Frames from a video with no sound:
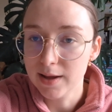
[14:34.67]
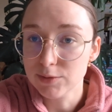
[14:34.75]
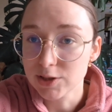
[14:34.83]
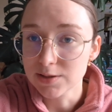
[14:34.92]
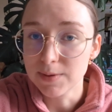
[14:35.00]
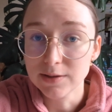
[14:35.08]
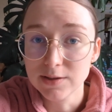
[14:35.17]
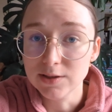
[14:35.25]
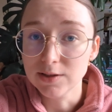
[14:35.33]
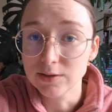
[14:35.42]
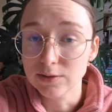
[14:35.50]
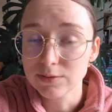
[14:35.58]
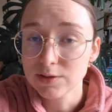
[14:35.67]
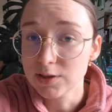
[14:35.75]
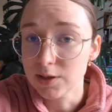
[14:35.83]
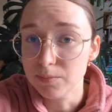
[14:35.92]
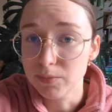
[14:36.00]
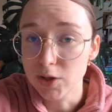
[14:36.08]
am just about to do
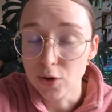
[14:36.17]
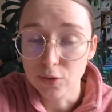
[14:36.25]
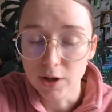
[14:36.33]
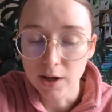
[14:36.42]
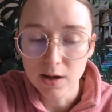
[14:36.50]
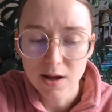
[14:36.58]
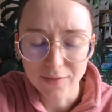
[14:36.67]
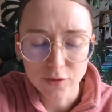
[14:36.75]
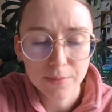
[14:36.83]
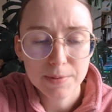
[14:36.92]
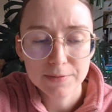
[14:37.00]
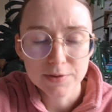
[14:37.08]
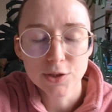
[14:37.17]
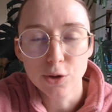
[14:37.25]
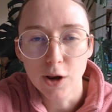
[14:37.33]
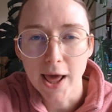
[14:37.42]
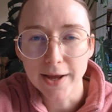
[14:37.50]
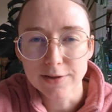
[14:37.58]
some yoga. I've got a bit of a
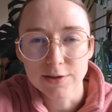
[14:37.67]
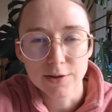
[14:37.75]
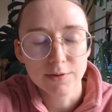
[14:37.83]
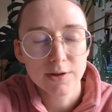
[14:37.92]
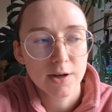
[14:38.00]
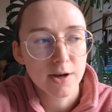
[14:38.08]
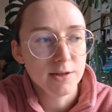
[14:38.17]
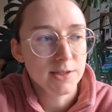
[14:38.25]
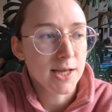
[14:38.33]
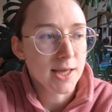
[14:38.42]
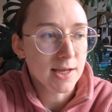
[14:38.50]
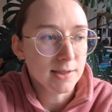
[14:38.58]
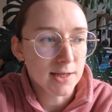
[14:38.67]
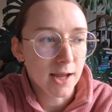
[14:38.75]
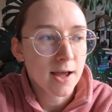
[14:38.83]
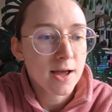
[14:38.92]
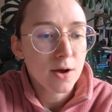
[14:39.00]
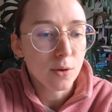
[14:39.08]
sore leg, so I'm gonna kind of take it
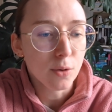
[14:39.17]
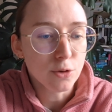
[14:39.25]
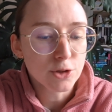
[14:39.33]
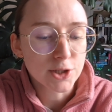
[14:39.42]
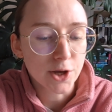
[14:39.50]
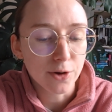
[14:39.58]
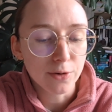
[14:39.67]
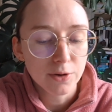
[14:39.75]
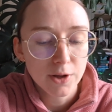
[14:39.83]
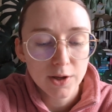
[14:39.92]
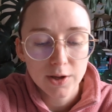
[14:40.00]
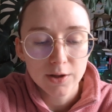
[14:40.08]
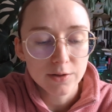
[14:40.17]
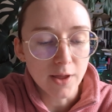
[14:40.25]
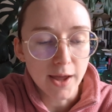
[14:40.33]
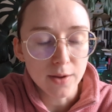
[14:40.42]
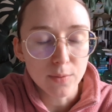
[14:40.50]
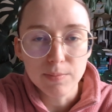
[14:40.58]
easy. Also,
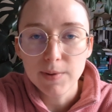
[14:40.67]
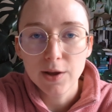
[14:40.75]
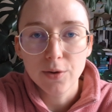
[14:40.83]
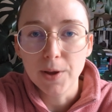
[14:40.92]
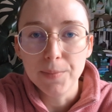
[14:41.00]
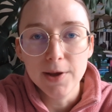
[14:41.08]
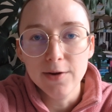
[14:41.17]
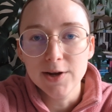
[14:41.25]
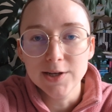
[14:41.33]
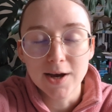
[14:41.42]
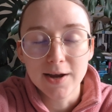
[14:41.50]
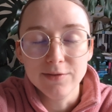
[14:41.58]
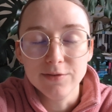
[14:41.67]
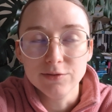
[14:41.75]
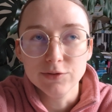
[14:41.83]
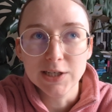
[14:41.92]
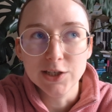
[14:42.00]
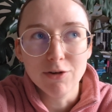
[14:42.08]
like with being on my period, I've
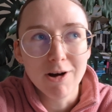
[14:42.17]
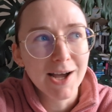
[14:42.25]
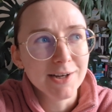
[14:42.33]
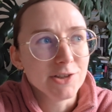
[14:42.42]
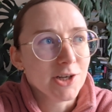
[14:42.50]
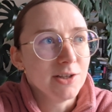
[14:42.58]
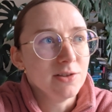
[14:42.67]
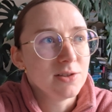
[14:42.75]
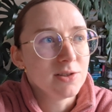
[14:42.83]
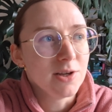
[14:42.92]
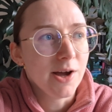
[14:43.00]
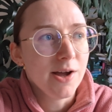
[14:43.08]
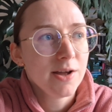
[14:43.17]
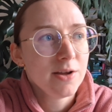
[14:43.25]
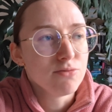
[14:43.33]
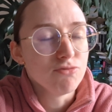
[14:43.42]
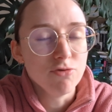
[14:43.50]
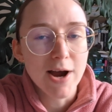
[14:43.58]
really not had a chance to
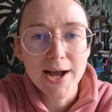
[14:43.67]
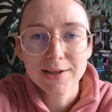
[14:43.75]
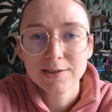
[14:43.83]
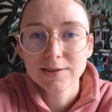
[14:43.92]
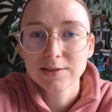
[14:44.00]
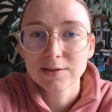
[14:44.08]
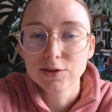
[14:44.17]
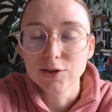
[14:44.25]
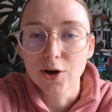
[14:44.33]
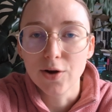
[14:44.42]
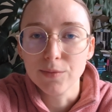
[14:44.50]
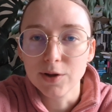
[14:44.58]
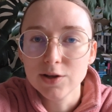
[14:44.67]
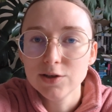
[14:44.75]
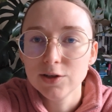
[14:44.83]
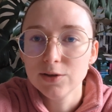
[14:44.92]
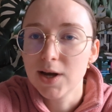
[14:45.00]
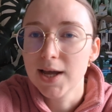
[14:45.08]
rest. So I'm gonna
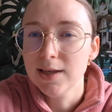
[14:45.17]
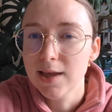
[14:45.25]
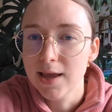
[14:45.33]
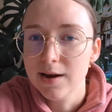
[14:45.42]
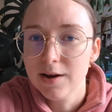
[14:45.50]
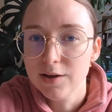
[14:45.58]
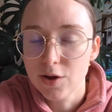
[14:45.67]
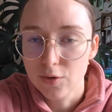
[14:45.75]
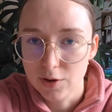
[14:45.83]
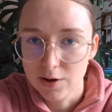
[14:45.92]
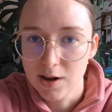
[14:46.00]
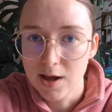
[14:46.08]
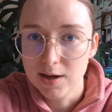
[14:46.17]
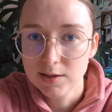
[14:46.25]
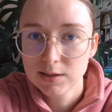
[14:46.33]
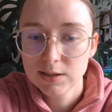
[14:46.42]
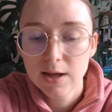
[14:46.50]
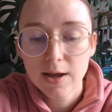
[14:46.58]
do a yin yoga
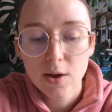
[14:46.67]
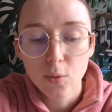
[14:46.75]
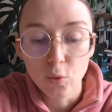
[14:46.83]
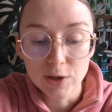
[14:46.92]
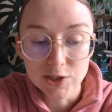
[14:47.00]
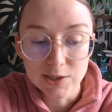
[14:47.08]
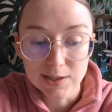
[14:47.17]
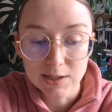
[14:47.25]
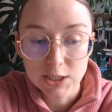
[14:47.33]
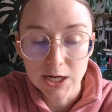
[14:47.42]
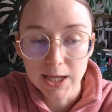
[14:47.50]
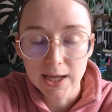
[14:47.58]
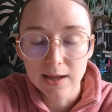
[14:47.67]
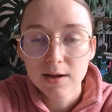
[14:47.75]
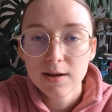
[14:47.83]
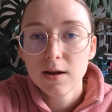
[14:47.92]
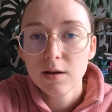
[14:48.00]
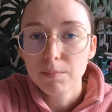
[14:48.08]
class, which is actually
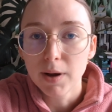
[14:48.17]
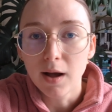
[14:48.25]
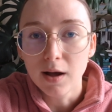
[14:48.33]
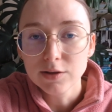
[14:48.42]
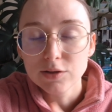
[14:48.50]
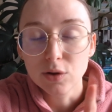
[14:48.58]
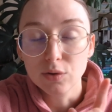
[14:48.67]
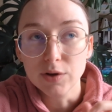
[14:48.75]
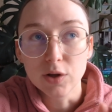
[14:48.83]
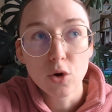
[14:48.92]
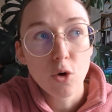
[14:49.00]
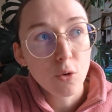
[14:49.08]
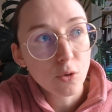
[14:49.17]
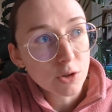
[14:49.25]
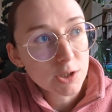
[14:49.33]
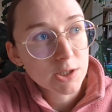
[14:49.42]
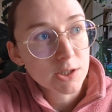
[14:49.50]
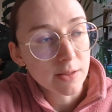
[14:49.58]
part of a
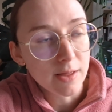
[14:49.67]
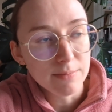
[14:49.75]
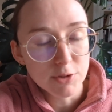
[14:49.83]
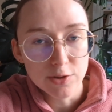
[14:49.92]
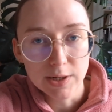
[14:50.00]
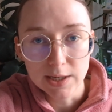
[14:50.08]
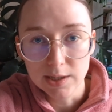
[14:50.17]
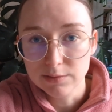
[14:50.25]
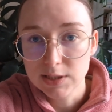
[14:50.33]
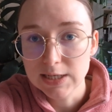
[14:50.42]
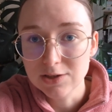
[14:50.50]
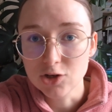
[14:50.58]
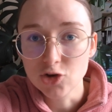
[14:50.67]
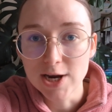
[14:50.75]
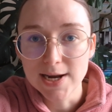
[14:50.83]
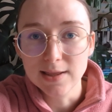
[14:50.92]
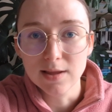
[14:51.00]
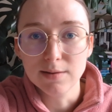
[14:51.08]
course that I'm doing, a teacher
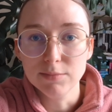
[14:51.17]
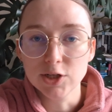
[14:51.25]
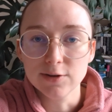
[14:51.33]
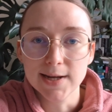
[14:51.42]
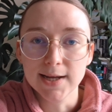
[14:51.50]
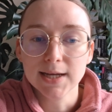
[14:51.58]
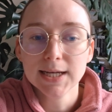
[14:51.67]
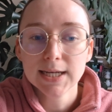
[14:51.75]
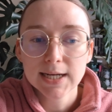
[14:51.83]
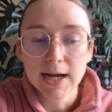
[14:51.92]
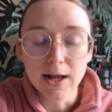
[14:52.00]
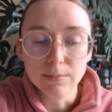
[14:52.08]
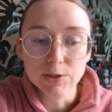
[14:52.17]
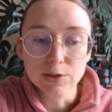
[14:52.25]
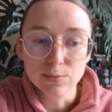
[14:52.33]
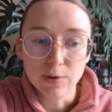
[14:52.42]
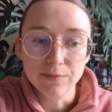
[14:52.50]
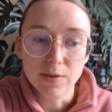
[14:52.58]
training that I'm doing. So
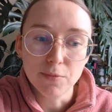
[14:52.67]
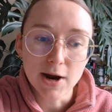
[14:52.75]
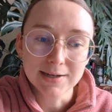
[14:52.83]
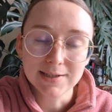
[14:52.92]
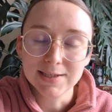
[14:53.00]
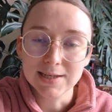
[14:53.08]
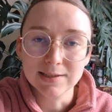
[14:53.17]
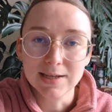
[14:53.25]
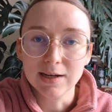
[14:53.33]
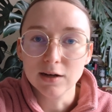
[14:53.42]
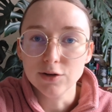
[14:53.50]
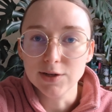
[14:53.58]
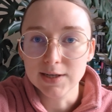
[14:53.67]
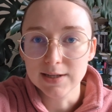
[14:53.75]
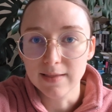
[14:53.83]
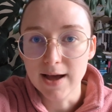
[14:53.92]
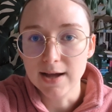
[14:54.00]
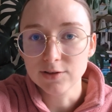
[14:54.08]
it's one of the practices included
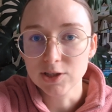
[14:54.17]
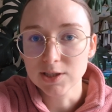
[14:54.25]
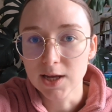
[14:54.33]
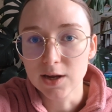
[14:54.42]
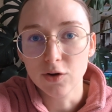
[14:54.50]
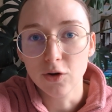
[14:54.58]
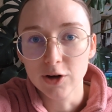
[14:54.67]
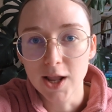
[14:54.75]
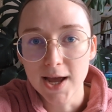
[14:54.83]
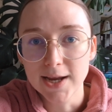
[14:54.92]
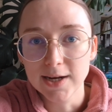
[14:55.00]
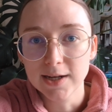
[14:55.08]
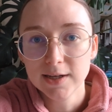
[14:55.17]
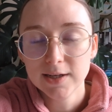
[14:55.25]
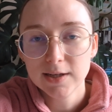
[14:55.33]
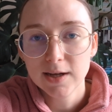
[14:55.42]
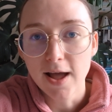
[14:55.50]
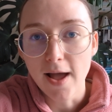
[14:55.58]
in that, just like an online
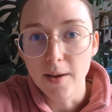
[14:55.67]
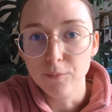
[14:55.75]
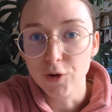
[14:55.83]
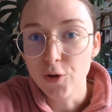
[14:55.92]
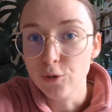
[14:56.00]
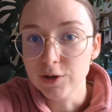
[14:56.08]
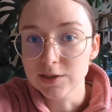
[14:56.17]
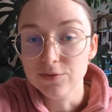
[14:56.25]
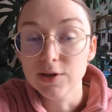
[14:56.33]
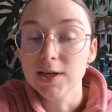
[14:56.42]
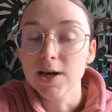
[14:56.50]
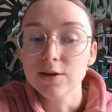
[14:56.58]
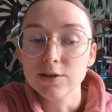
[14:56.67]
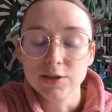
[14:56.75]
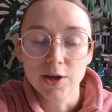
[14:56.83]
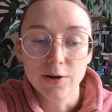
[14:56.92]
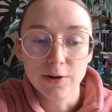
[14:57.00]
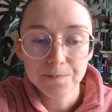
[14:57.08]
recorded video.
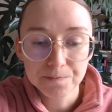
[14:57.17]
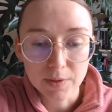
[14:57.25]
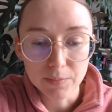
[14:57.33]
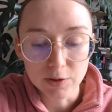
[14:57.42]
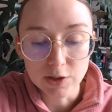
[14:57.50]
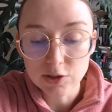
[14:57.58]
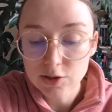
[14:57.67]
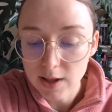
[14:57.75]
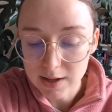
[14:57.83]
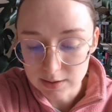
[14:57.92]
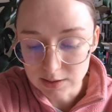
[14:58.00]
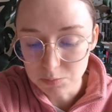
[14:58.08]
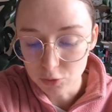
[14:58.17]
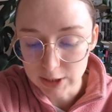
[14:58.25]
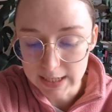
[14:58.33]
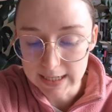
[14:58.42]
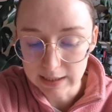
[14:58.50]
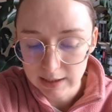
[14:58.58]
So I'm gonna do that this
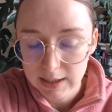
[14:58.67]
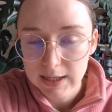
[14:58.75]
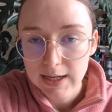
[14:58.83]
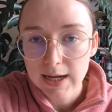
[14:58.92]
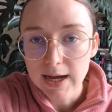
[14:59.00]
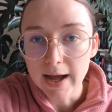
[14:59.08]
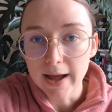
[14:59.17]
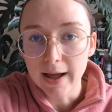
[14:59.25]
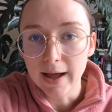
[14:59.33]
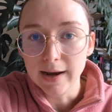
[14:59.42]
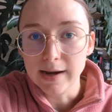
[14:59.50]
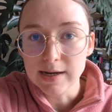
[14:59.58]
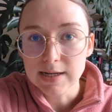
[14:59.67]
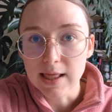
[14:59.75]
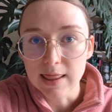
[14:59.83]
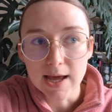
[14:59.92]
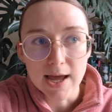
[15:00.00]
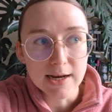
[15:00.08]
morning. And
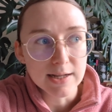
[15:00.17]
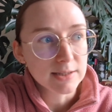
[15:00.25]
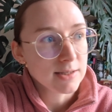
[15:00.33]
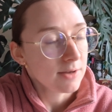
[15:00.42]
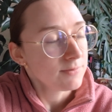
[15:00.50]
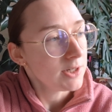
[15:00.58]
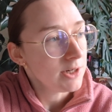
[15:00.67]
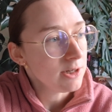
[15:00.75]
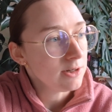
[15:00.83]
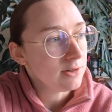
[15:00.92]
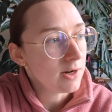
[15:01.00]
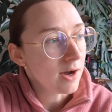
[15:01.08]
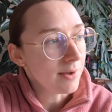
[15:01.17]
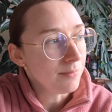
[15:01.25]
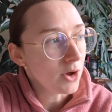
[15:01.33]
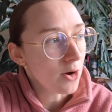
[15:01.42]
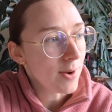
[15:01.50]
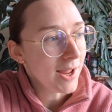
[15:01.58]
then this afternoon I'm
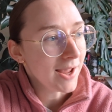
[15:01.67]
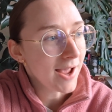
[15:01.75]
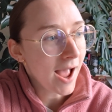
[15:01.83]
going